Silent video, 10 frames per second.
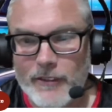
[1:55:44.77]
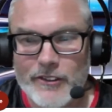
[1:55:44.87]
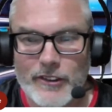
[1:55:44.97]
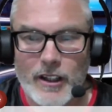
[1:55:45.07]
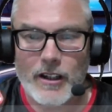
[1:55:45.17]

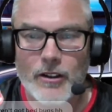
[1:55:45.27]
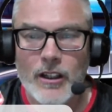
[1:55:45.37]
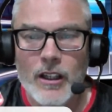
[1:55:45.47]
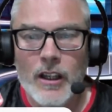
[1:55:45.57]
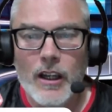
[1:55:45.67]
So
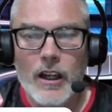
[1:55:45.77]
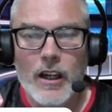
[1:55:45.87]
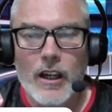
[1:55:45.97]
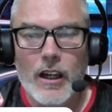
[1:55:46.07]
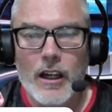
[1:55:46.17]

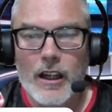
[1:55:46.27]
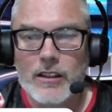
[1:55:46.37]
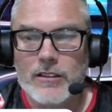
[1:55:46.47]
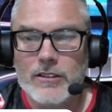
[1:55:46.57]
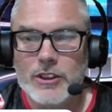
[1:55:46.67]
uh,
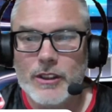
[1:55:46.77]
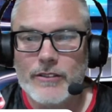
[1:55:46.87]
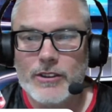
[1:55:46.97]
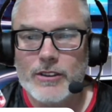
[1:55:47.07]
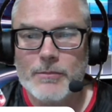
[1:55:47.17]
as long as you
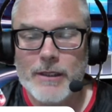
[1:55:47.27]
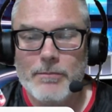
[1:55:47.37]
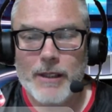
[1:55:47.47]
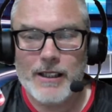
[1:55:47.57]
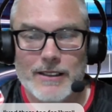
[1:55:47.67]
haven't got
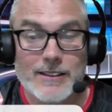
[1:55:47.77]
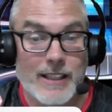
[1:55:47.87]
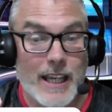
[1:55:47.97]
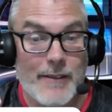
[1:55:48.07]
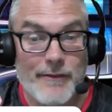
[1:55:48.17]
bed bugs,
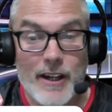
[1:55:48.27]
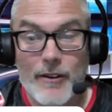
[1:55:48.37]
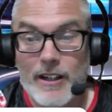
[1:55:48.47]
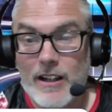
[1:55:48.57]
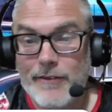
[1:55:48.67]
yeah,
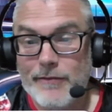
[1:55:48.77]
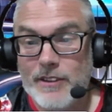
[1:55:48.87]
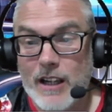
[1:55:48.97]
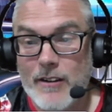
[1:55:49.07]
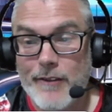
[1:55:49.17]
fair enough.
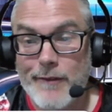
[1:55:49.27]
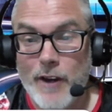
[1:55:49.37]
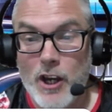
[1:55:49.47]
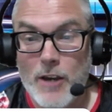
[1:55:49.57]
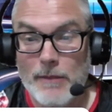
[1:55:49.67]

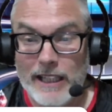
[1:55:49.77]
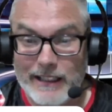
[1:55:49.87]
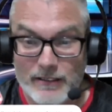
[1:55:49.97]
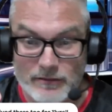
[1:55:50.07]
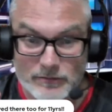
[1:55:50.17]

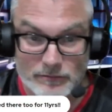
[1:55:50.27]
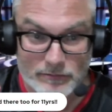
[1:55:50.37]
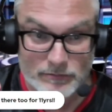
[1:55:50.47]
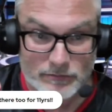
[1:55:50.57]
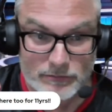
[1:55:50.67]
Dunfermline.
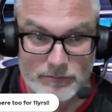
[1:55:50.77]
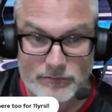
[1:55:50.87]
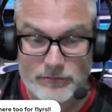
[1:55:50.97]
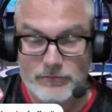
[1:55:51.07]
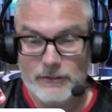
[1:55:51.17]

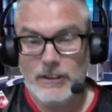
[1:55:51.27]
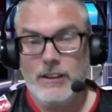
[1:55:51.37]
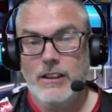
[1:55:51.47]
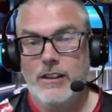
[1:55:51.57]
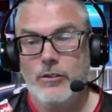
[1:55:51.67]

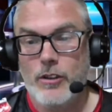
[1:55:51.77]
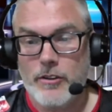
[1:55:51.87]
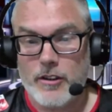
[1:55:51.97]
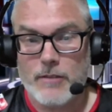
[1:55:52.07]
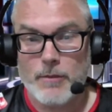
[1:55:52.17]
Ah,
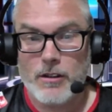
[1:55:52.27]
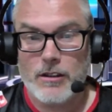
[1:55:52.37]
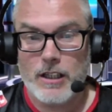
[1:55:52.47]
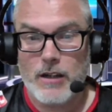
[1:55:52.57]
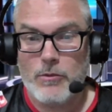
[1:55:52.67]
north of the
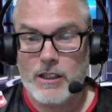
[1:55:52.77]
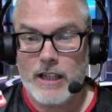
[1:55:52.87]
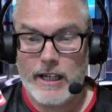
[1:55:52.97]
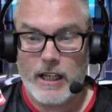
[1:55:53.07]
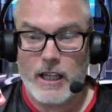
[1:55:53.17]
border, we
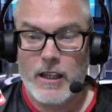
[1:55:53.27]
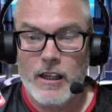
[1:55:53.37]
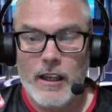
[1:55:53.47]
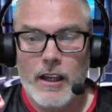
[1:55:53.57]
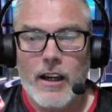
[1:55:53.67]
laddie.
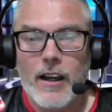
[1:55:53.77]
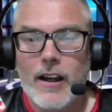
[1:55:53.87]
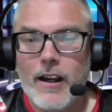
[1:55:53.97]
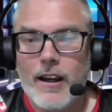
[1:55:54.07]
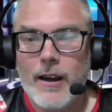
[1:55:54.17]

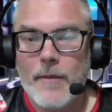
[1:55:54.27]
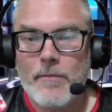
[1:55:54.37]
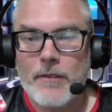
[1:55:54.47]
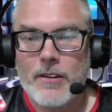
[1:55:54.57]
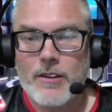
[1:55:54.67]

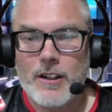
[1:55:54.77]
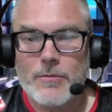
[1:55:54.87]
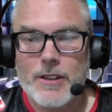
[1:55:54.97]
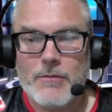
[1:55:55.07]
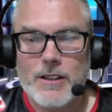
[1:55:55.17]
Um, she
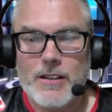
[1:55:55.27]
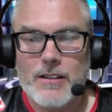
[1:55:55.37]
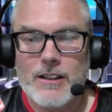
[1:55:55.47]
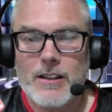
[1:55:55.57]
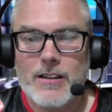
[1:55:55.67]
asked me to meet her
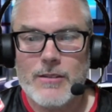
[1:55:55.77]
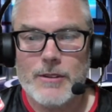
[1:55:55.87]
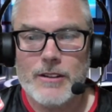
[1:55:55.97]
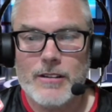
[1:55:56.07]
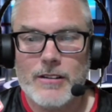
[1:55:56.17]
there. Oh
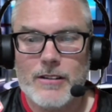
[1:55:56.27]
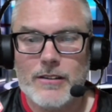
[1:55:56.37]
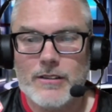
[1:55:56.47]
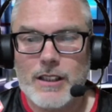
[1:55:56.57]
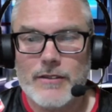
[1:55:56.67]
my
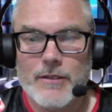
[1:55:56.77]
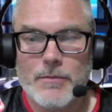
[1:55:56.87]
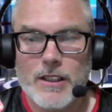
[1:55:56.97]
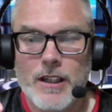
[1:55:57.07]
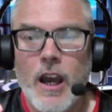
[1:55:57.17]
God, Southend
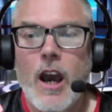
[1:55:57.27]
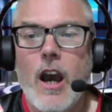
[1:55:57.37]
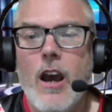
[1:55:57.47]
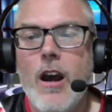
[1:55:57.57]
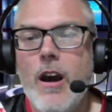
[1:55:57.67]
Pier.
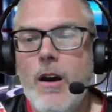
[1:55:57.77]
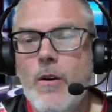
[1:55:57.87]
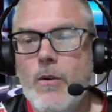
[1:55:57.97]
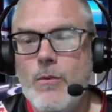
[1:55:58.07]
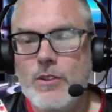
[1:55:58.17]

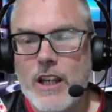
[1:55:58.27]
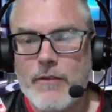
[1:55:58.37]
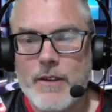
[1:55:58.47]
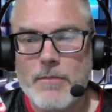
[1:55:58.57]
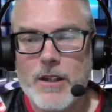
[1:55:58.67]
Oh,
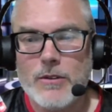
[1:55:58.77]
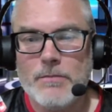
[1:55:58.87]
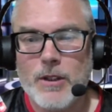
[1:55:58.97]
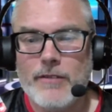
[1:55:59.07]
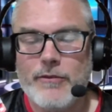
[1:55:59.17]
Southend Pier was
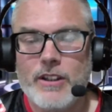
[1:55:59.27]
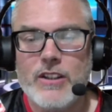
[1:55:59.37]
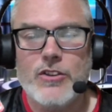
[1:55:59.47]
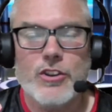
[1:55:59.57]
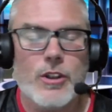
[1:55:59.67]
burnt for an
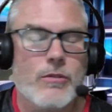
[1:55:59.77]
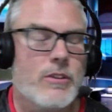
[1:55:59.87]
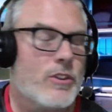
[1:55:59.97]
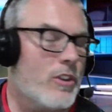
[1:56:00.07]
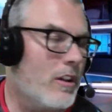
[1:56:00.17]

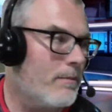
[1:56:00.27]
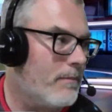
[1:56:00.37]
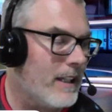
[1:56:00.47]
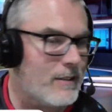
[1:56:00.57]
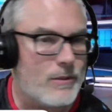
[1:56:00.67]
insurance job.
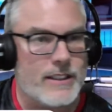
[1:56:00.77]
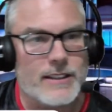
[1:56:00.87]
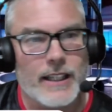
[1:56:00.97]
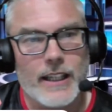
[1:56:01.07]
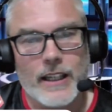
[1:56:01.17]
That's what you're
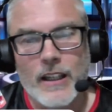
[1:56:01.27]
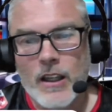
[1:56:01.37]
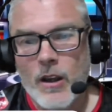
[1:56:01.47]
saying.